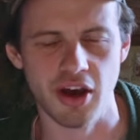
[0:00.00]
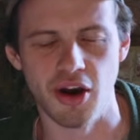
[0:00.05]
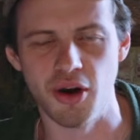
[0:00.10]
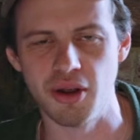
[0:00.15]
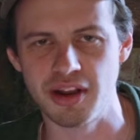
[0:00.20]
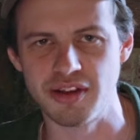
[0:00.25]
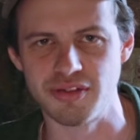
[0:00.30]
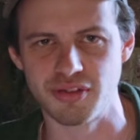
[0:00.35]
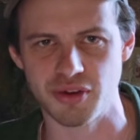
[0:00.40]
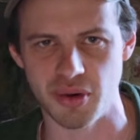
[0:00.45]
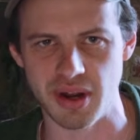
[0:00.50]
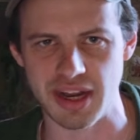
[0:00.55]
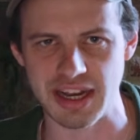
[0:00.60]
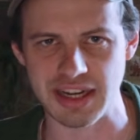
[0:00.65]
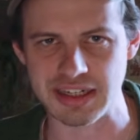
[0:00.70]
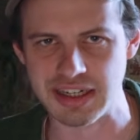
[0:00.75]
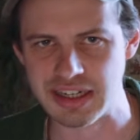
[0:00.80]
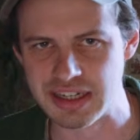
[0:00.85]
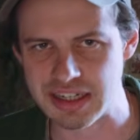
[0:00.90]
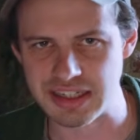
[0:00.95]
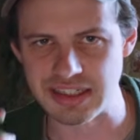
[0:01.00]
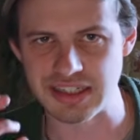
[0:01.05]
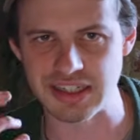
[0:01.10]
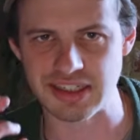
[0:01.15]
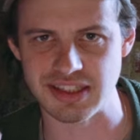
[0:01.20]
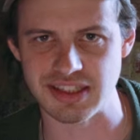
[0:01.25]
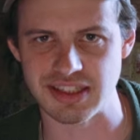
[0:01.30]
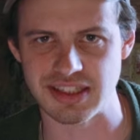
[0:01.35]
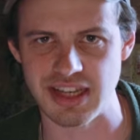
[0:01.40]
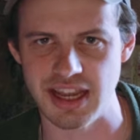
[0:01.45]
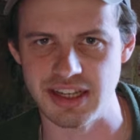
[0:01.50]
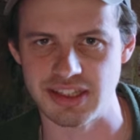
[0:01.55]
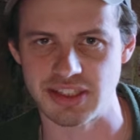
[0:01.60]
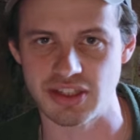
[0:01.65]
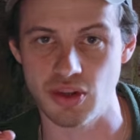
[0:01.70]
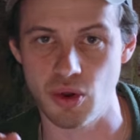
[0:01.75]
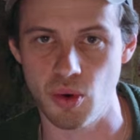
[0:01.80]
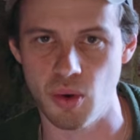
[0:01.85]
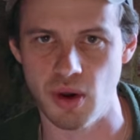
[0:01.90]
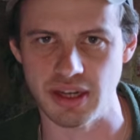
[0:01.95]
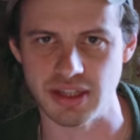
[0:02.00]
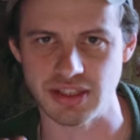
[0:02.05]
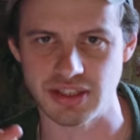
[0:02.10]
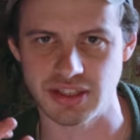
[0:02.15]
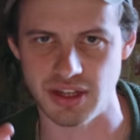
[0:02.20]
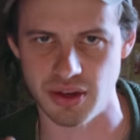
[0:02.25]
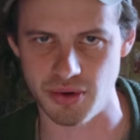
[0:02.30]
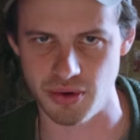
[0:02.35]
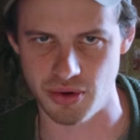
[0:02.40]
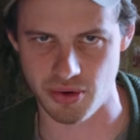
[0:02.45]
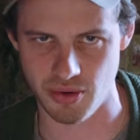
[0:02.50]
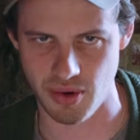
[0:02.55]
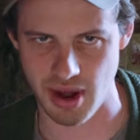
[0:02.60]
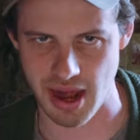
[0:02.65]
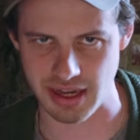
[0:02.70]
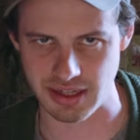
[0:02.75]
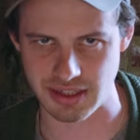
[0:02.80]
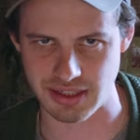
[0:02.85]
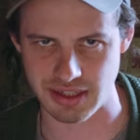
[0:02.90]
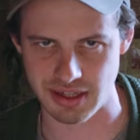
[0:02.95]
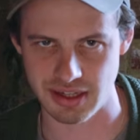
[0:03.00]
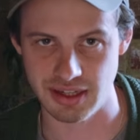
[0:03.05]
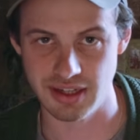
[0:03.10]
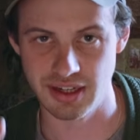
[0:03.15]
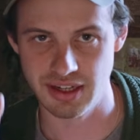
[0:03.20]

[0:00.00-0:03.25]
olive green and doesn't taste quite so great.